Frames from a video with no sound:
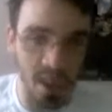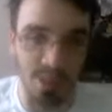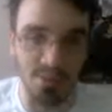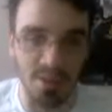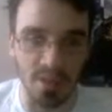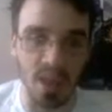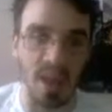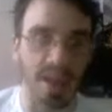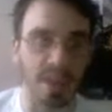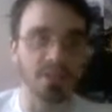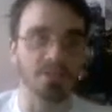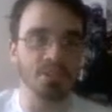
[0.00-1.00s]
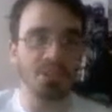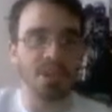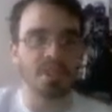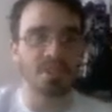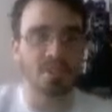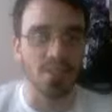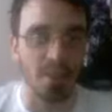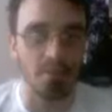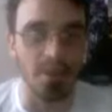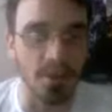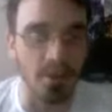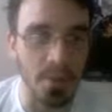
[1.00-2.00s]
has been highly requested
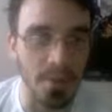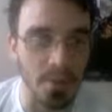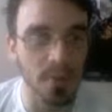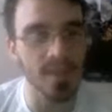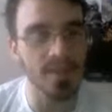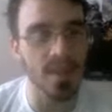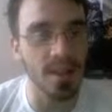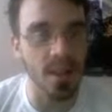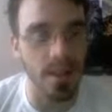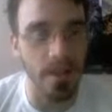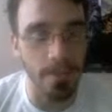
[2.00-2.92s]
after a couple wins at